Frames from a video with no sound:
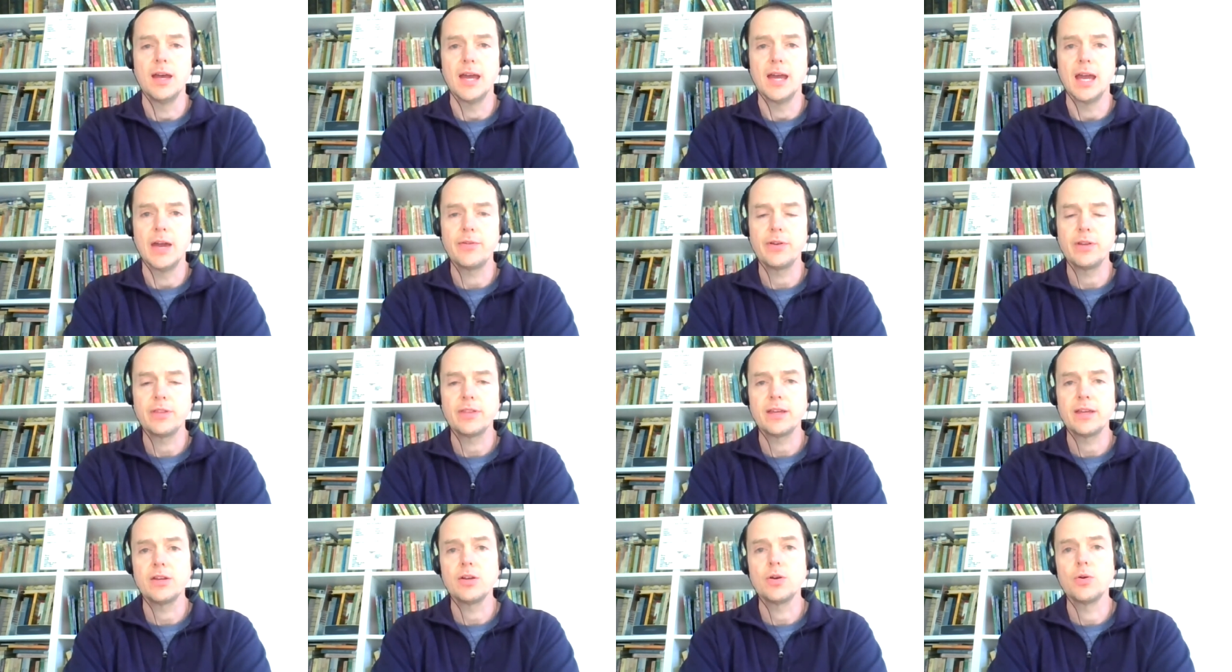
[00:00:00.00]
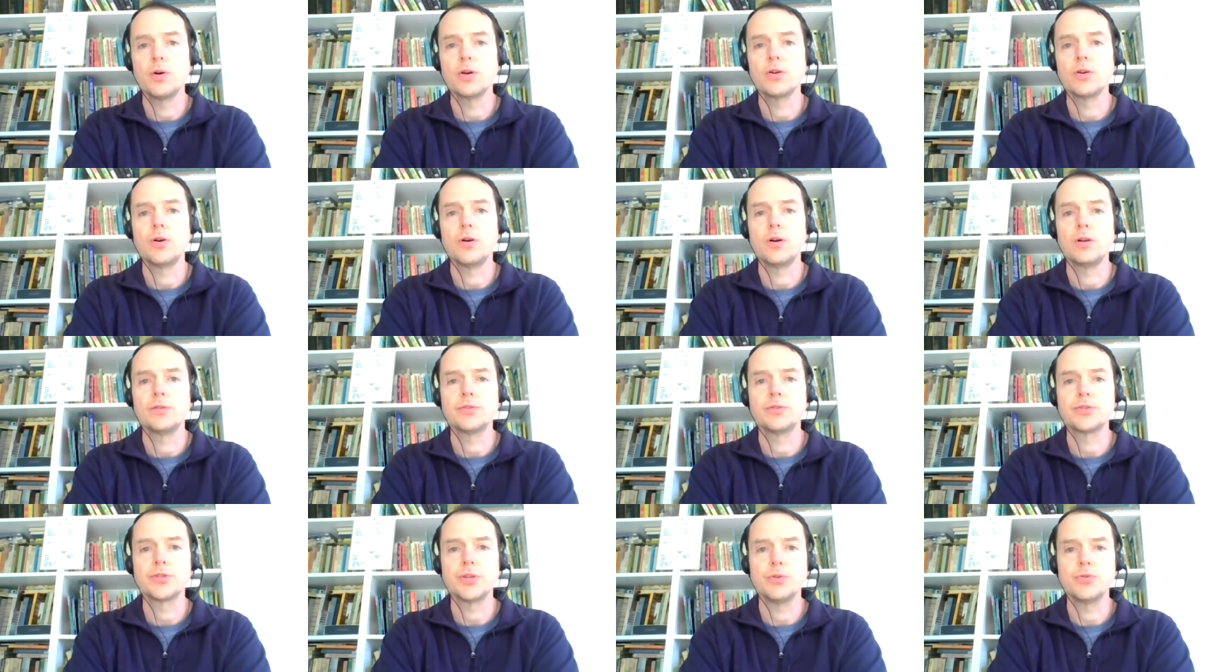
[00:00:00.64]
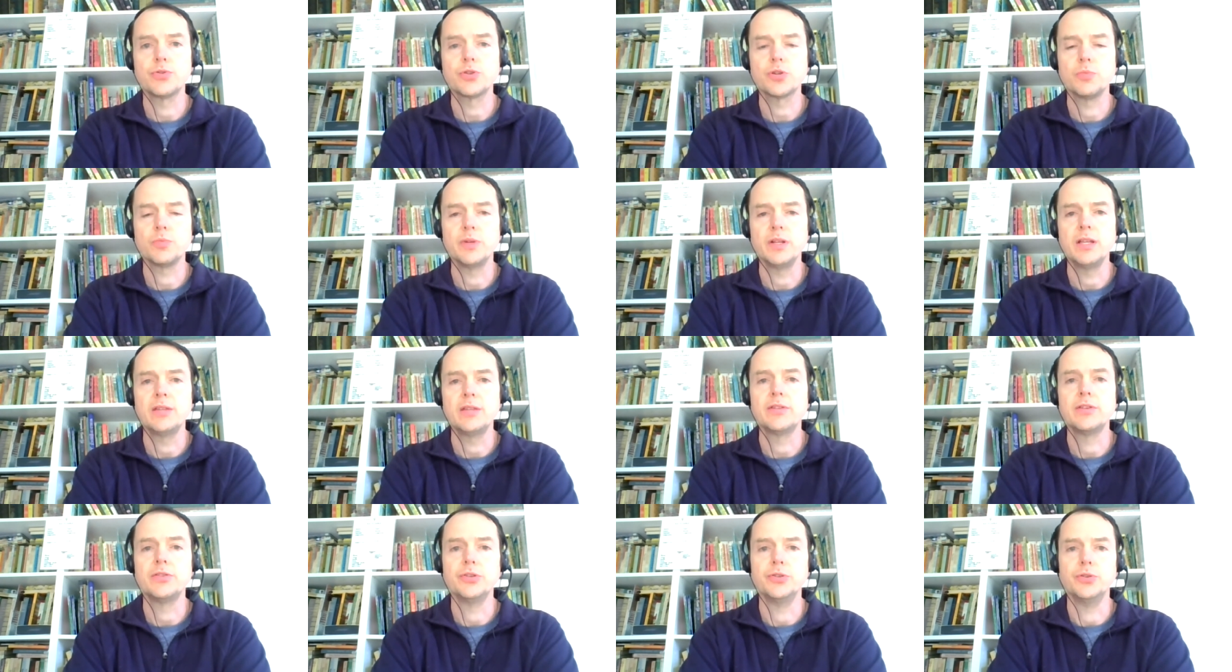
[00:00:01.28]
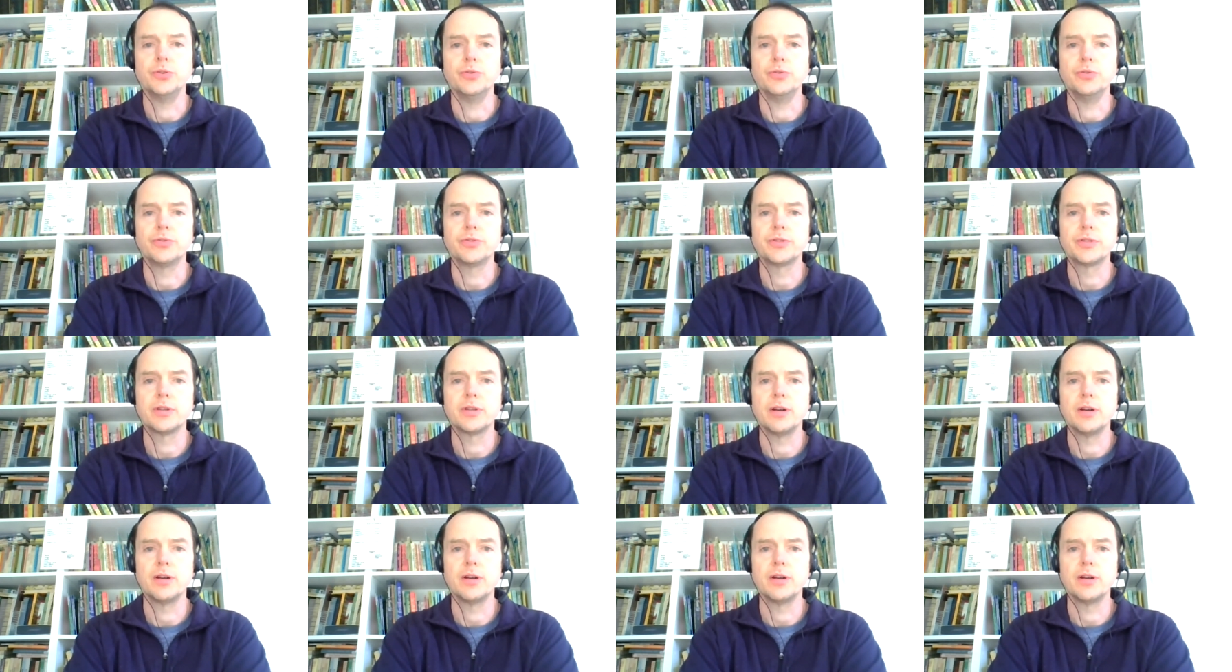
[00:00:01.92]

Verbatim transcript: everything going on social media and the news.